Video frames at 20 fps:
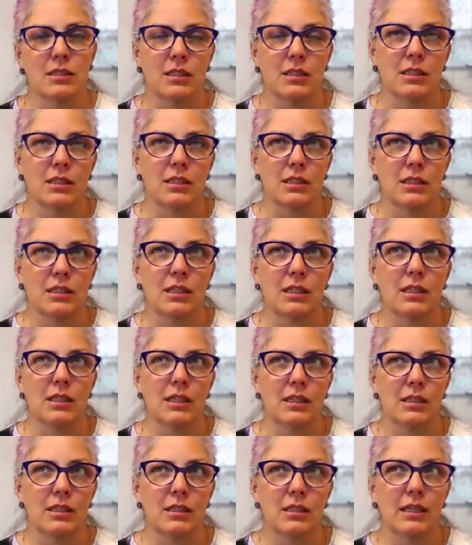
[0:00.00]

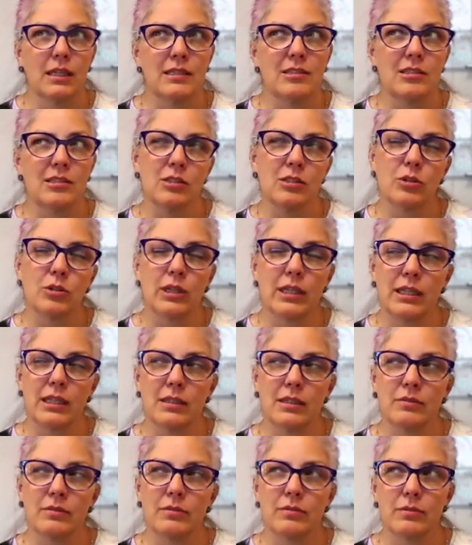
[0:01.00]
I still kind
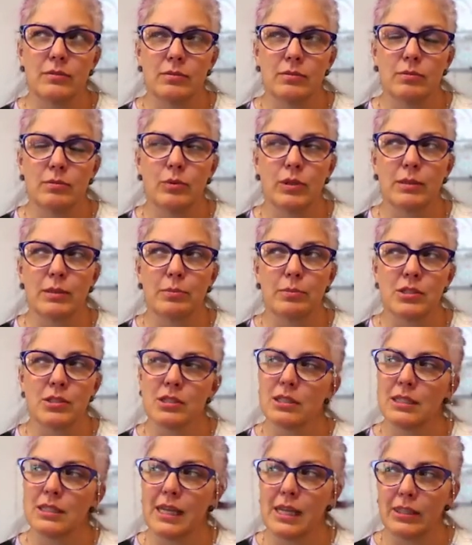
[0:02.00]
of want a
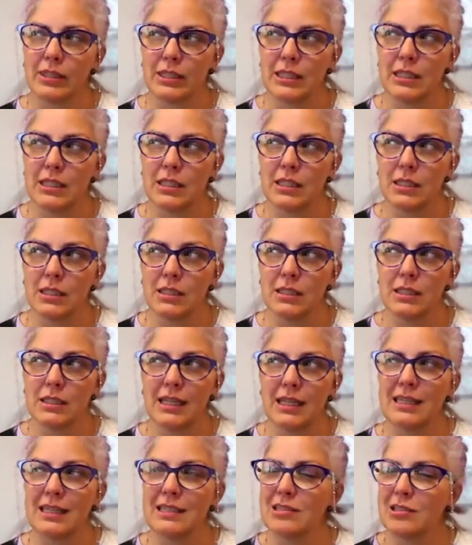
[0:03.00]
personality,
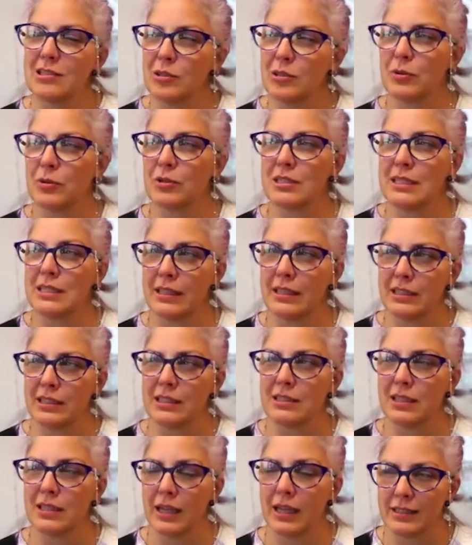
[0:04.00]
not necessarily
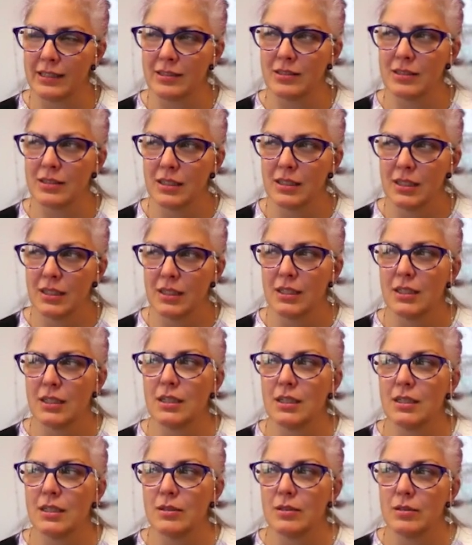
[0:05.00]
personality test,
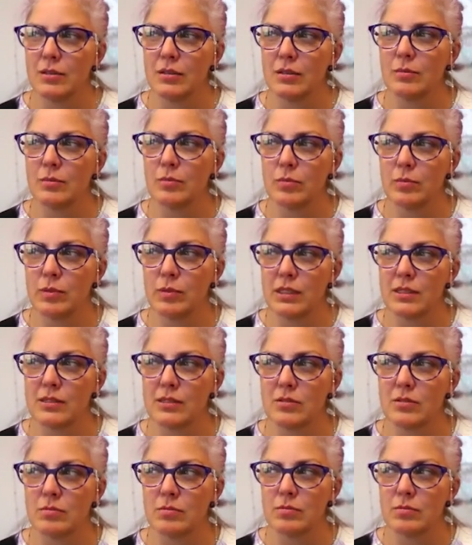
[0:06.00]
because